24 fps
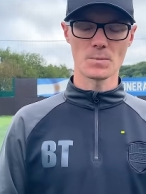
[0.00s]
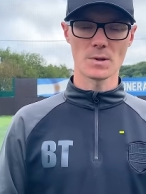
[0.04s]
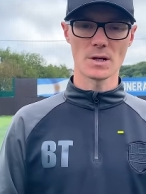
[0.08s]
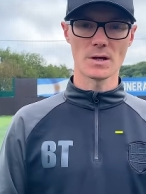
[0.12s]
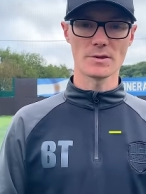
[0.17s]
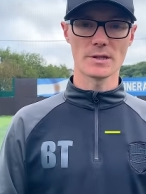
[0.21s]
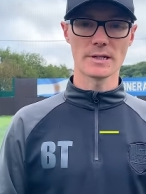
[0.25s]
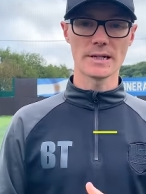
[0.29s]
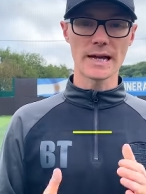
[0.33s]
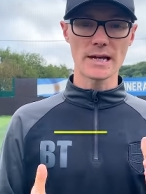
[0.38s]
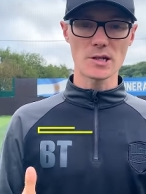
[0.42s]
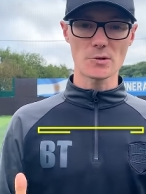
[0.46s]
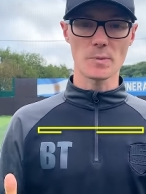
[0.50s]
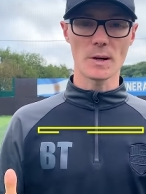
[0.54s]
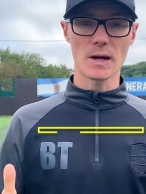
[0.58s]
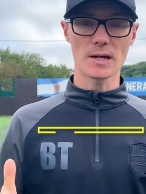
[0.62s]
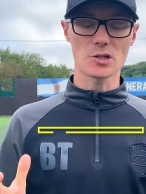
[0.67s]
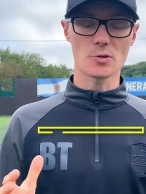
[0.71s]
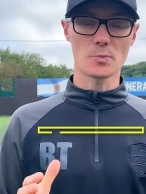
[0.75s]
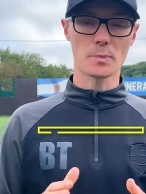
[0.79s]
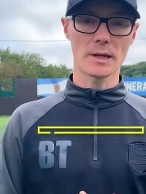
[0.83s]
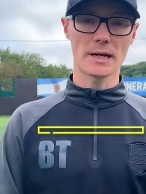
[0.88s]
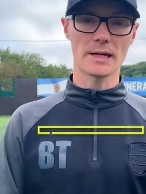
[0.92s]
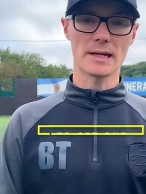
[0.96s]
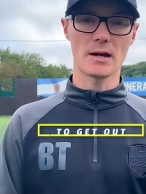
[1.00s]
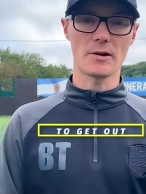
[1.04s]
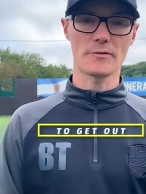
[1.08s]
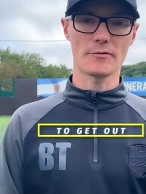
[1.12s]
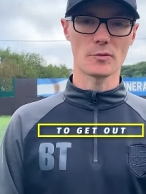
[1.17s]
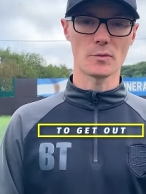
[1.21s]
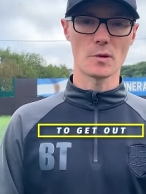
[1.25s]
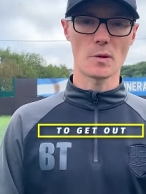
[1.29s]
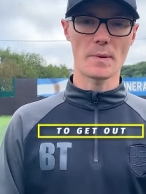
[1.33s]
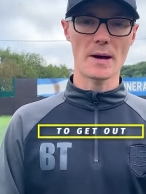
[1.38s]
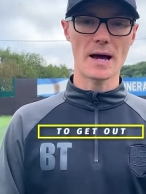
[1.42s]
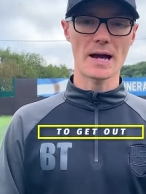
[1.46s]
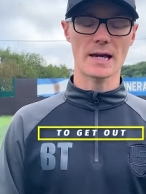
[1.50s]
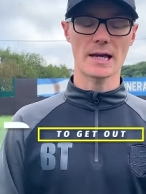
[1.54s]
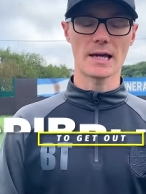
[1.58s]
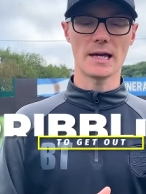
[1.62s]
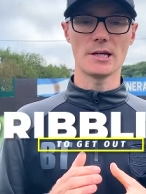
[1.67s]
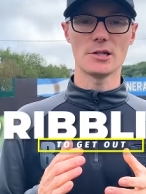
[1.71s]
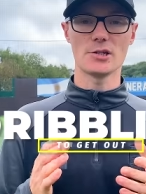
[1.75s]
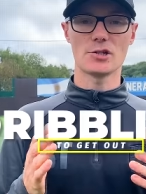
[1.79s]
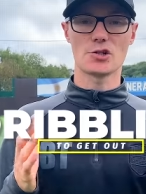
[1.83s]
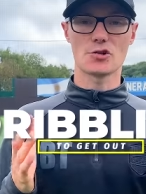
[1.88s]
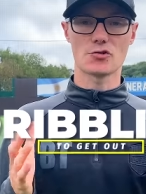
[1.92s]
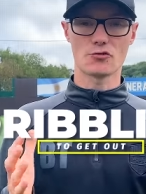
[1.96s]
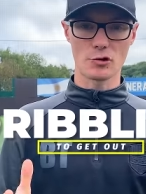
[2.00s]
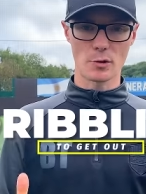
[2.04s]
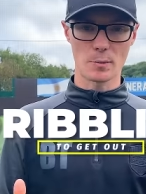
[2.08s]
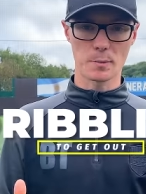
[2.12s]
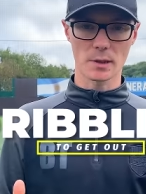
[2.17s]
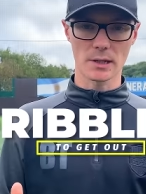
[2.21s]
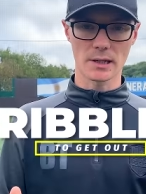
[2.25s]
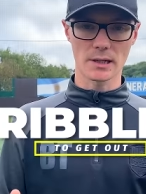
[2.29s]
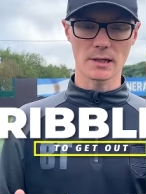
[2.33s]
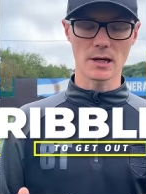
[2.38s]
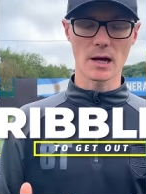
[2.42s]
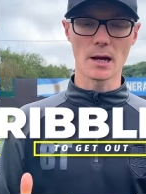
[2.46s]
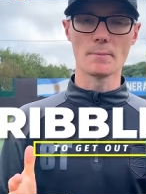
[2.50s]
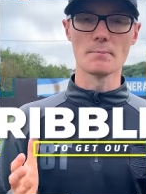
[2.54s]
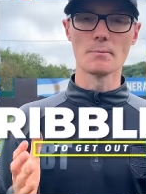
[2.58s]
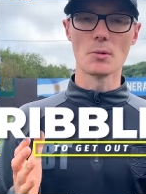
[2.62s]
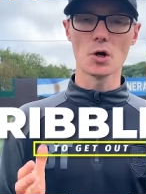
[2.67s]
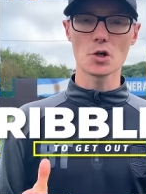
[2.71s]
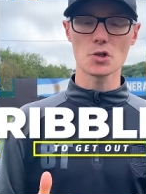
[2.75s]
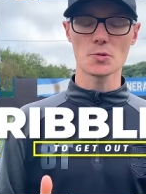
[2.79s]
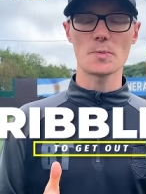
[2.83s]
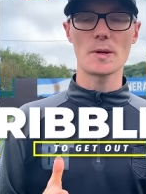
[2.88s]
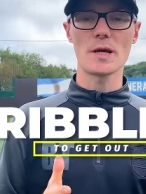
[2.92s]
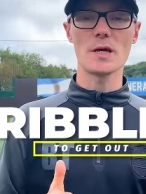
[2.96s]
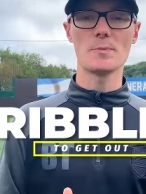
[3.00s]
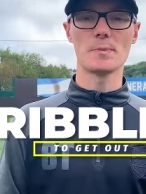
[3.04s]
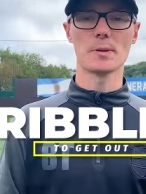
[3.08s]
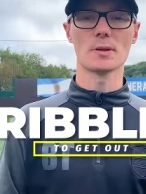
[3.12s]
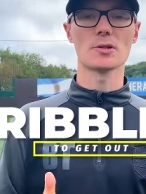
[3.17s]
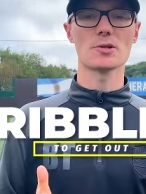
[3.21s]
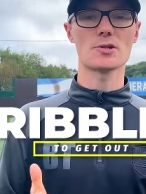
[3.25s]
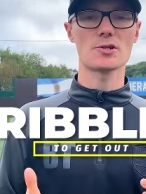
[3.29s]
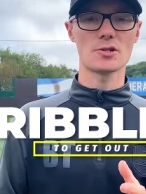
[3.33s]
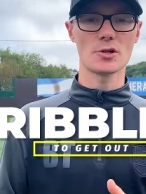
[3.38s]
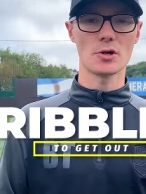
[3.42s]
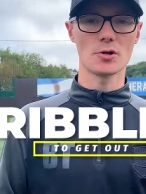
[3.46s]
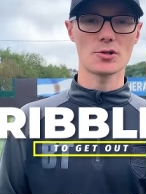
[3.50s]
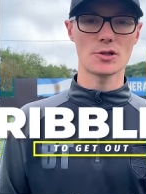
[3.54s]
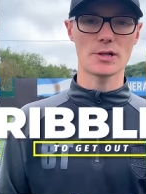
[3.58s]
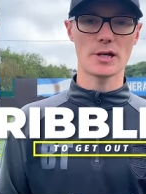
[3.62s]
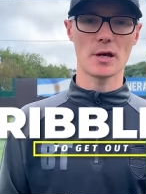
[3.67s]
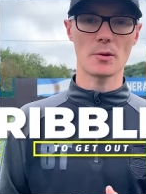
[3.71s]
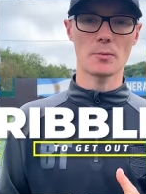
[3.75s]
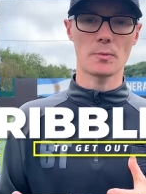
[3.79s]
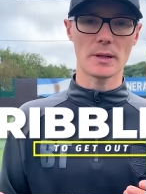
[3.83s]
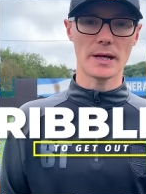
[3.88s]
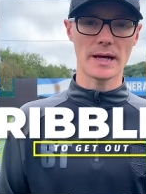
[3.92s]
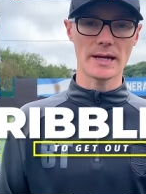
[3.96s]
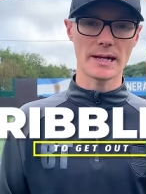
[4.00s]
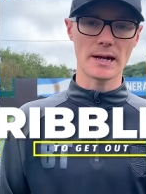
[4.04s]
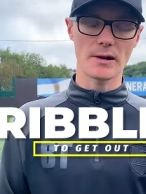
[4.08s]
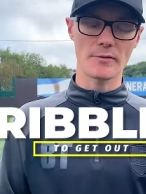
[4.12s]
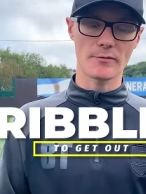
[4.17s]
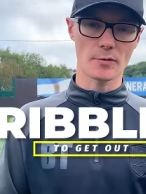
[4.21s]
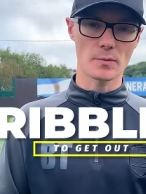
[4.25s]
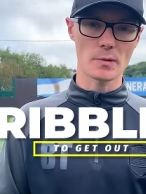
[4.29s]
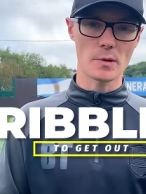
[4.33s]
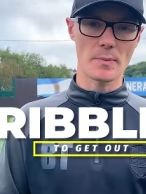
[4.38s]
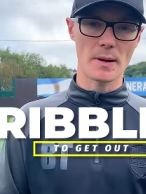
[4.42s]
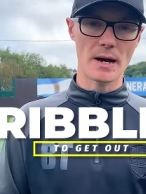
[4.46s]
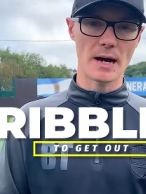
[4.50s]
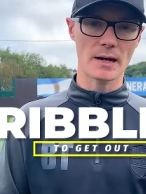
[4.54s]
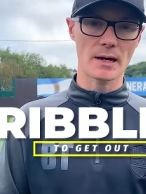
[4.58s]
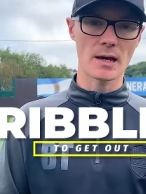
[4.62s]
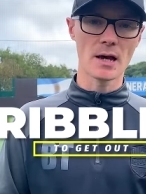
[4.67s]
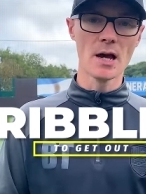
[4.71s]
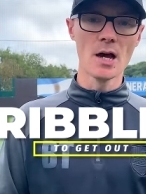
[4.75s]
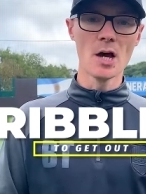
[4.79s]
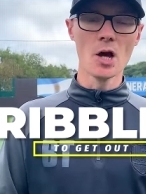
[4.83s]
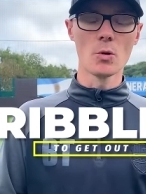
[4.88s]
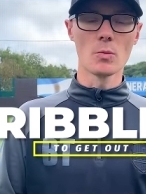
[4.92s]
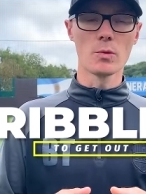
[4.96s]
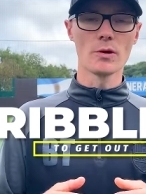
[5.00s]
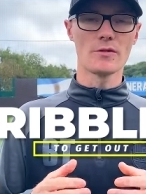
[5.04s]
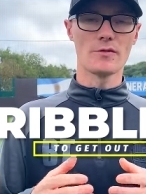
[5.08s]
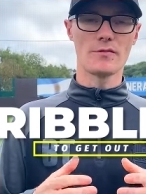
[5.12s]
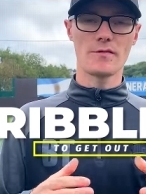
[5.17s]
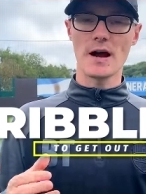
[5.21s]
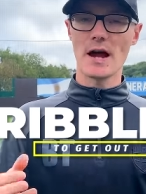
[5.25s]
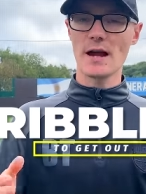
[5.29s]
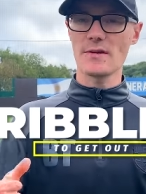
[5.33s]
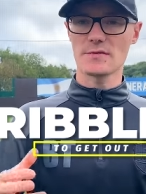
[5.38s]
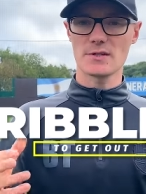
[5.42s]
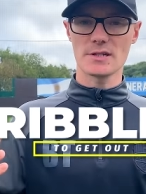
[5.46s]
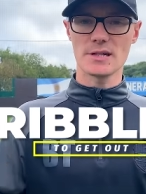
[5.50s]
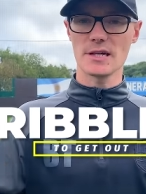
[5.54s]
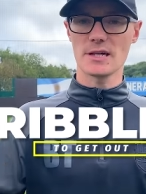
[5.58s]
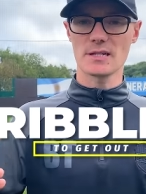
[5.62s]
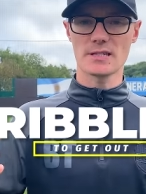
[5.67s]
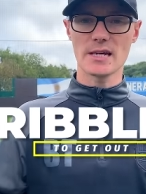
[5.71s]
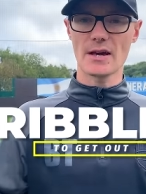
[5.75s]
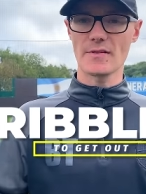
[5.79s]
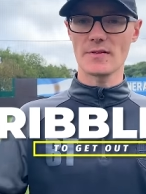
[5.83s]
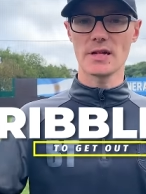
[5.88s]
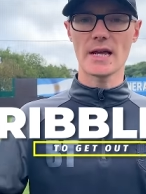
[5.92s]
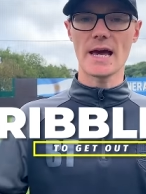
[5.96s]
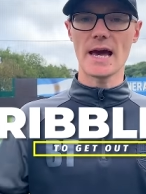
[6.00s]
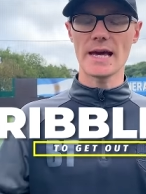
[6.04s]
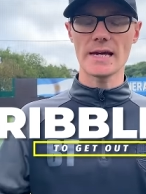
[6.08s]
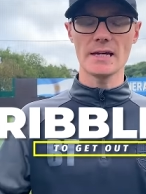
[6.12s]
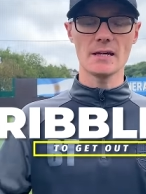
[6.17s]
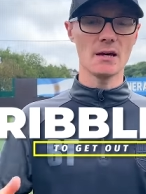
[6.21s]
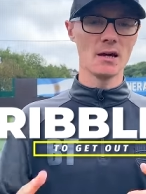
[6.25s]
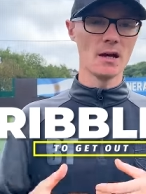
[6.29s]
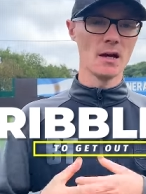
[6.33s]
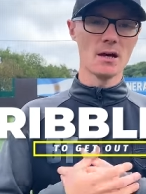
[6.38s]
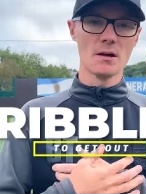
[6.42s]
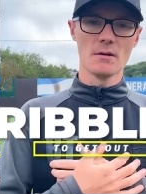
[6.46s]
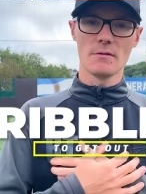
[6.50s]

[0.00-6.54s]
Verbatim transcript: The next part to playing out from the back is dribbling, and most people associate playing out from the back with five, six, seven, eight,